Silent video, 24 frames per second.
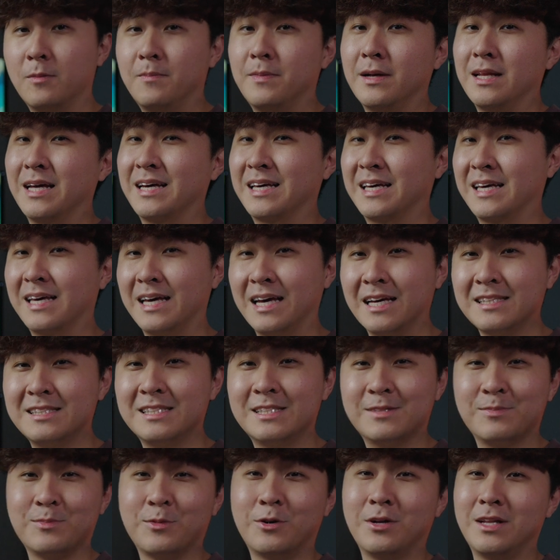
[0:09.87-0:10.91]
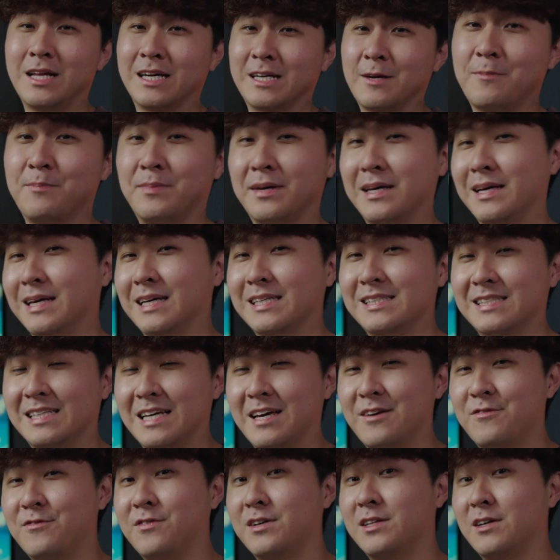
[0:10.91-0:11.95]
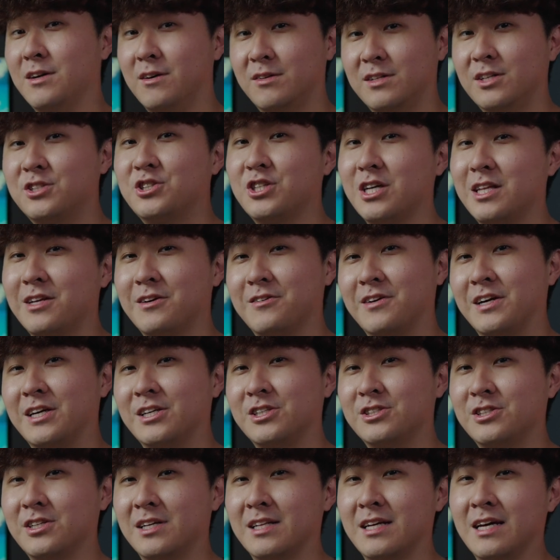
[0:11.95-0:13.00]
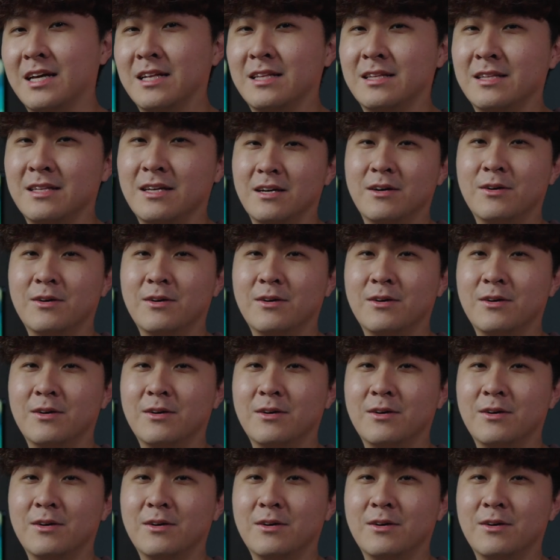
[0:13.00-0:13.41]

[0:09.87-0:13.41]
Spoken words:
but I guess it's more like a PSA for the older generation and